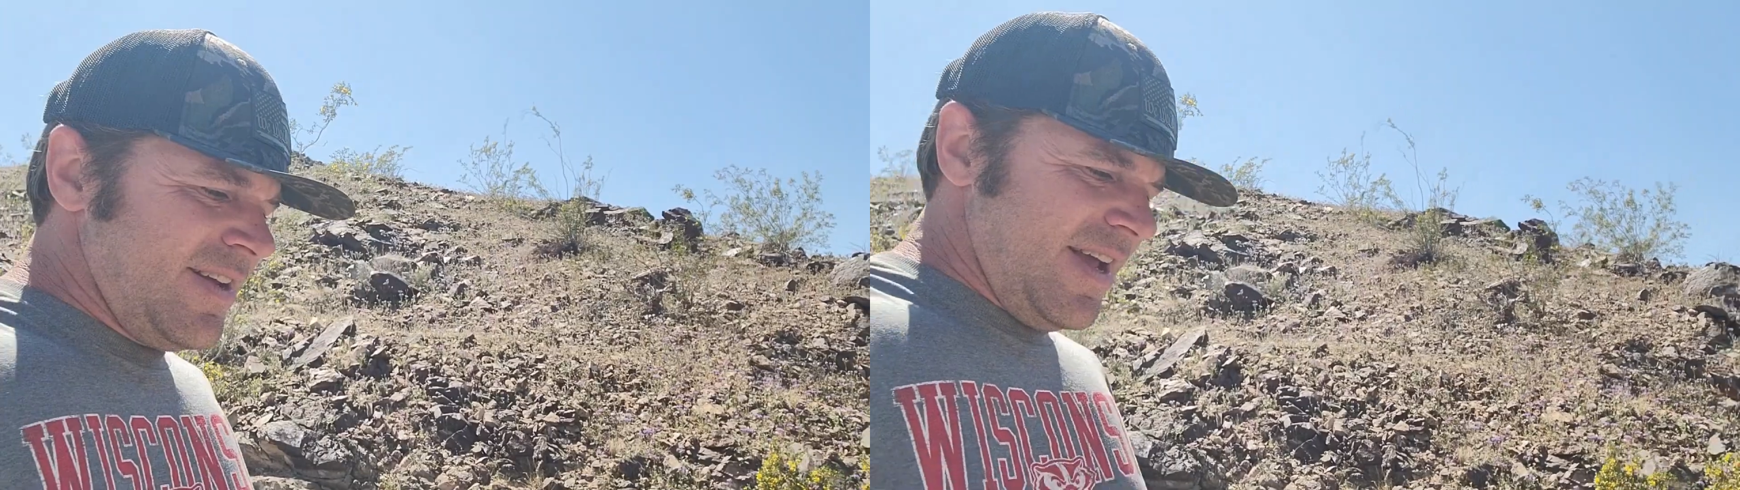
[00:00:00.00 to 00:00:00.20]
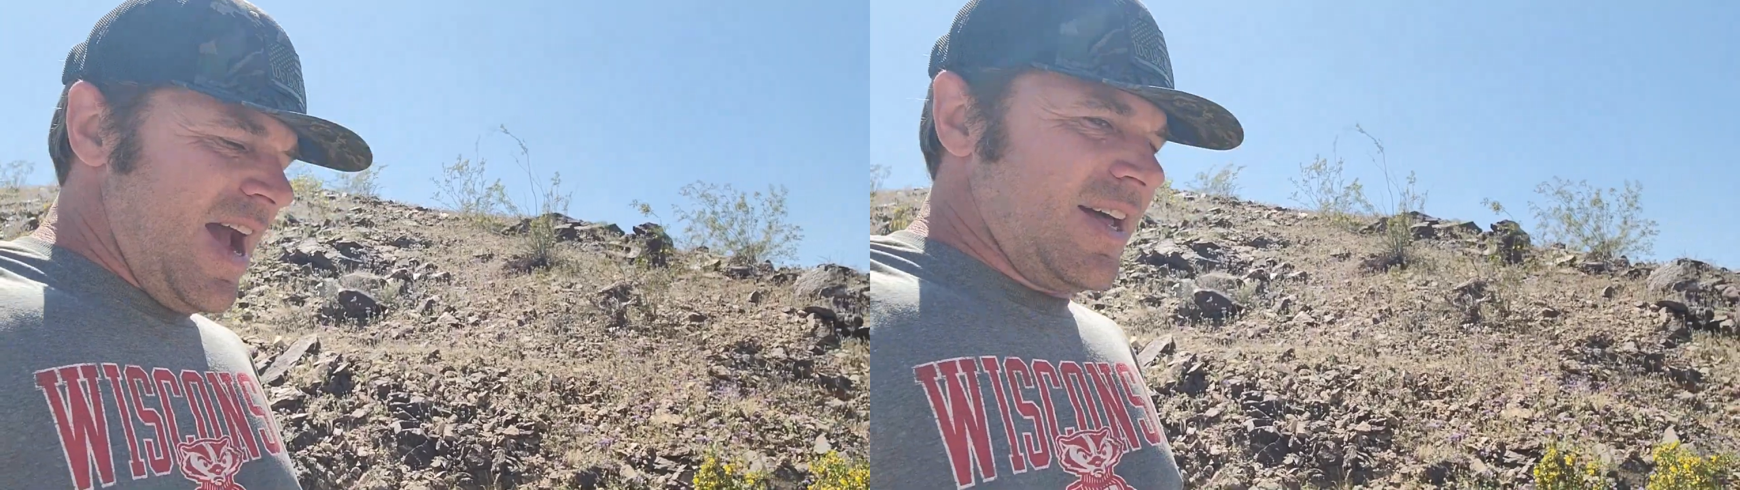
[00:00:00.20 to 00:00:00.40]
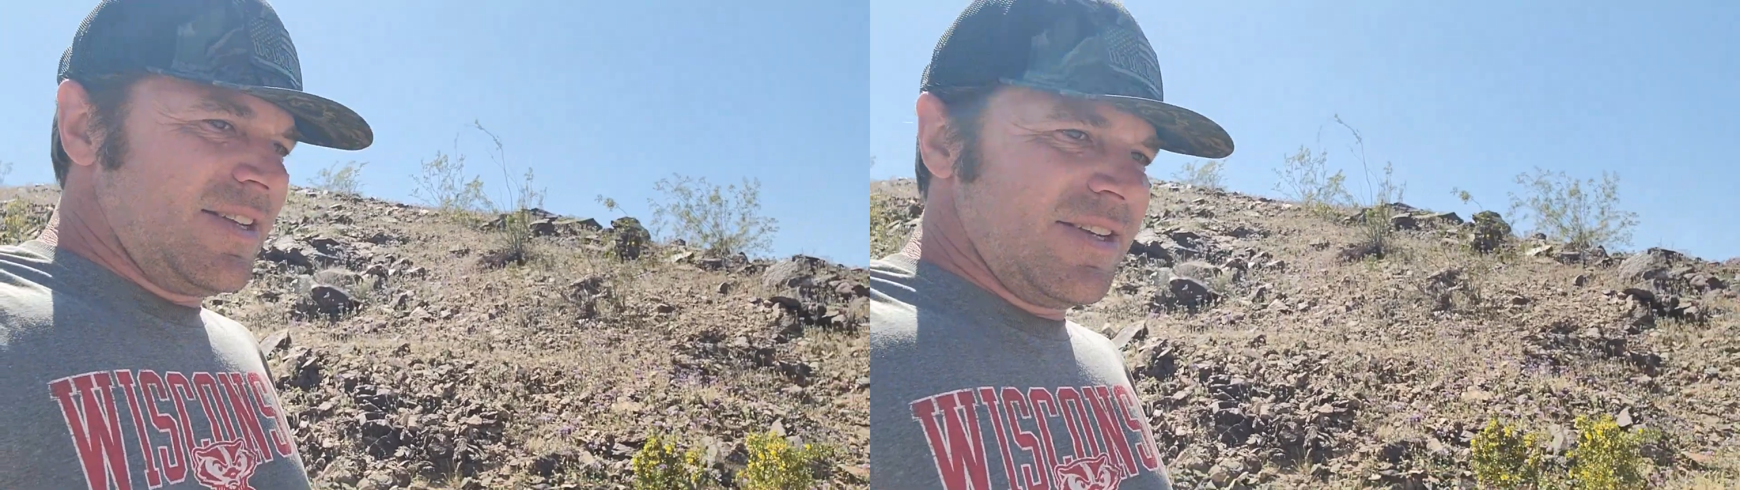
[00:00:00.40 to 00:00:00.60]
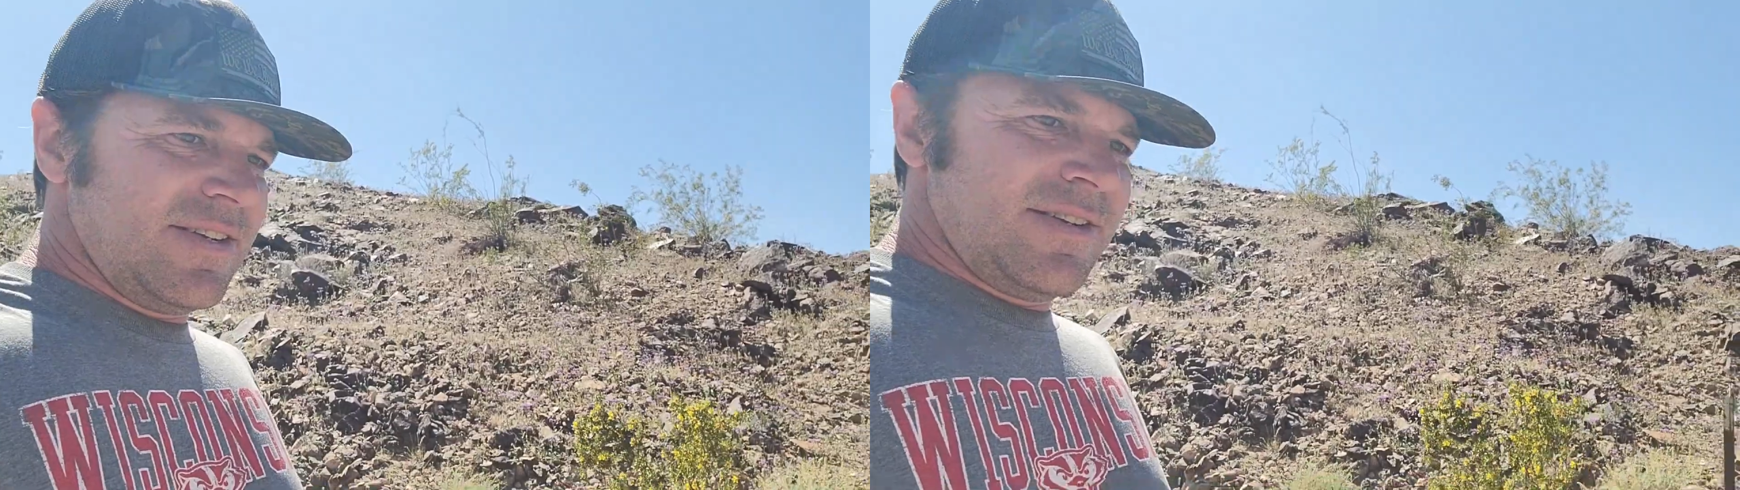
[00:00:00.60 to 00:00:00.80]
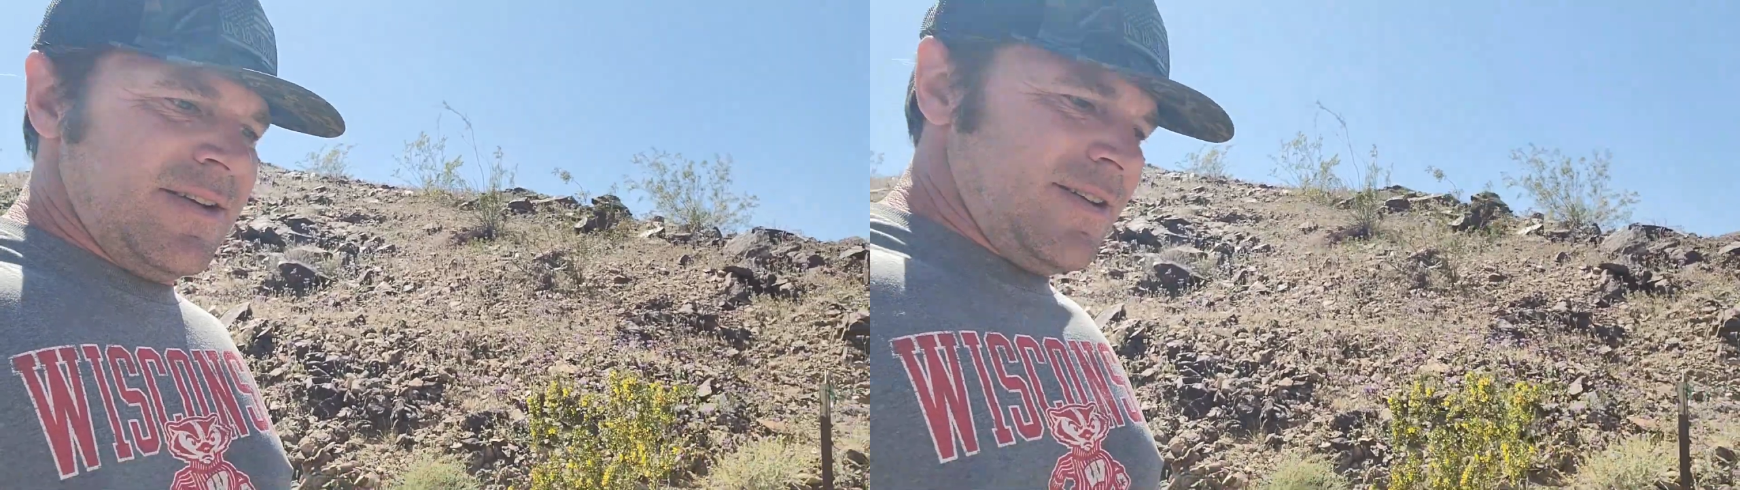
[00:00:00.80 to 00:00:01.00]
Yeah, it's
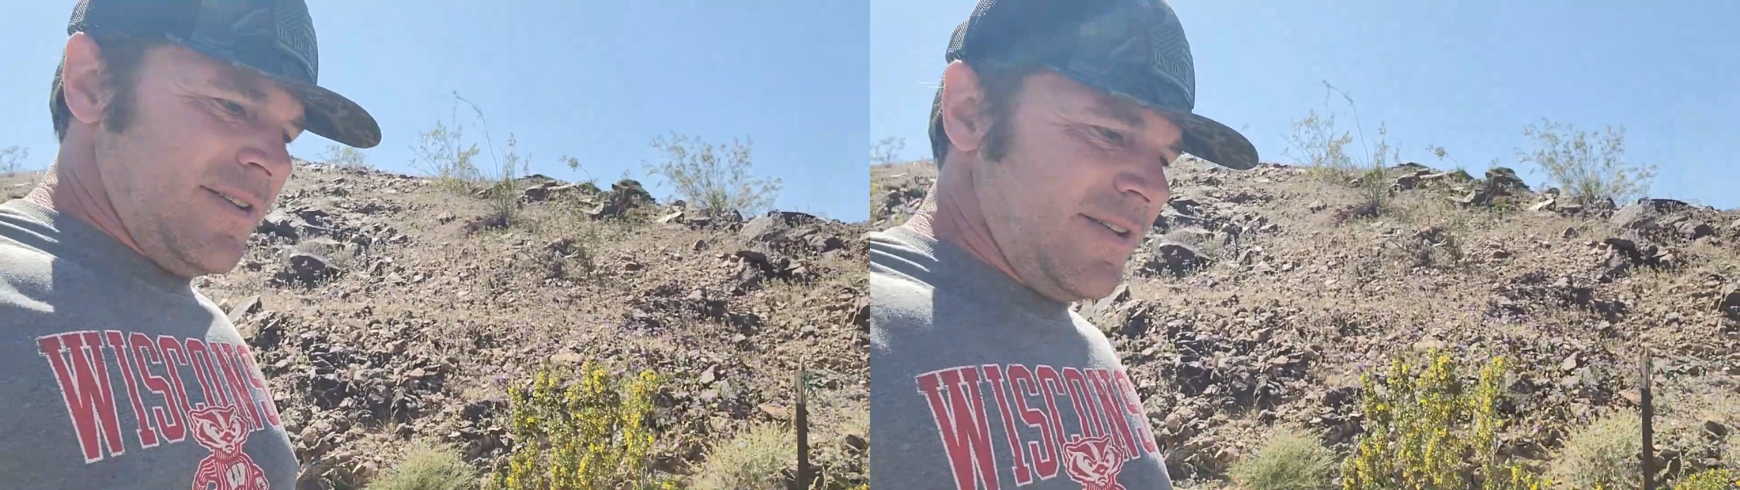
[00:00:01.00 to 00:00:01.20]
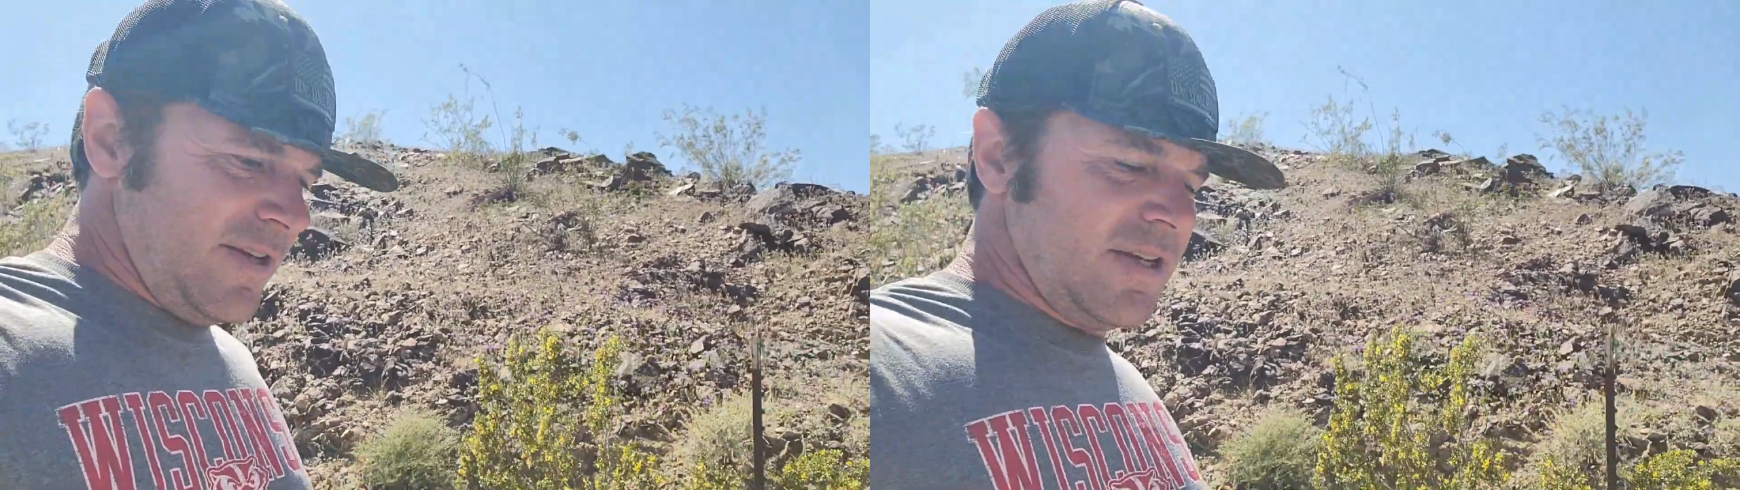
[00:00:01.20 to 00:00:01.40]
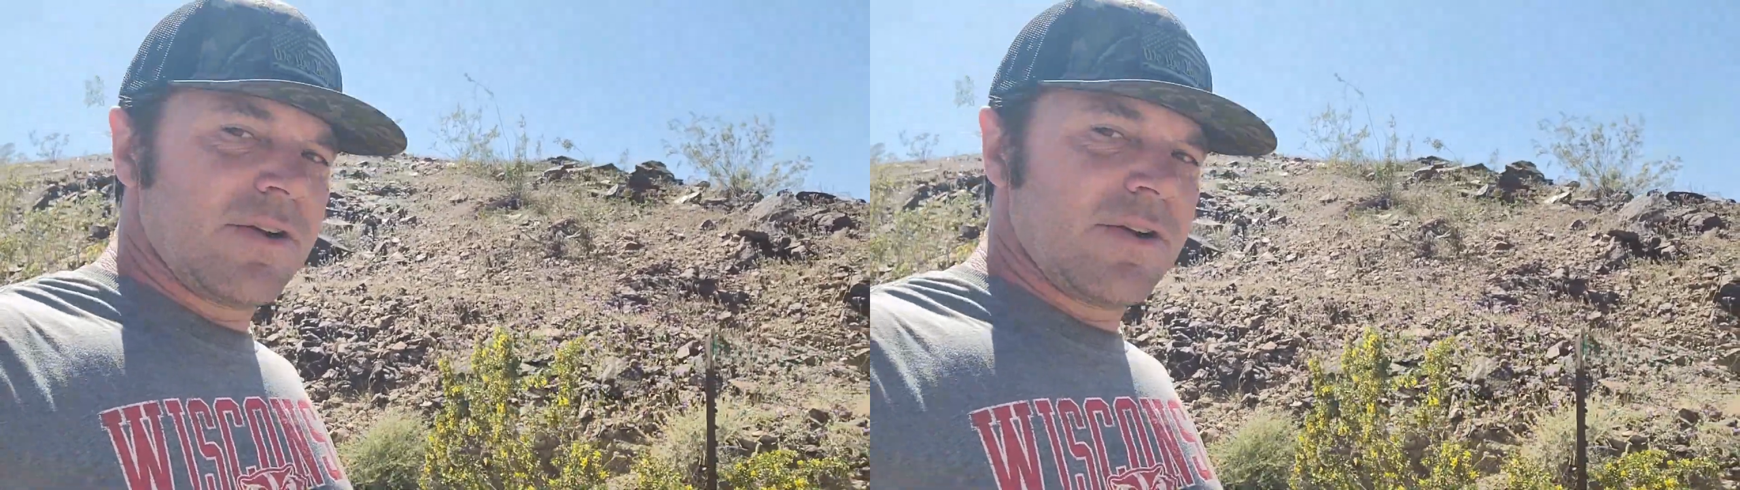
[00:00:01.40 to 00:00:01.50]
just a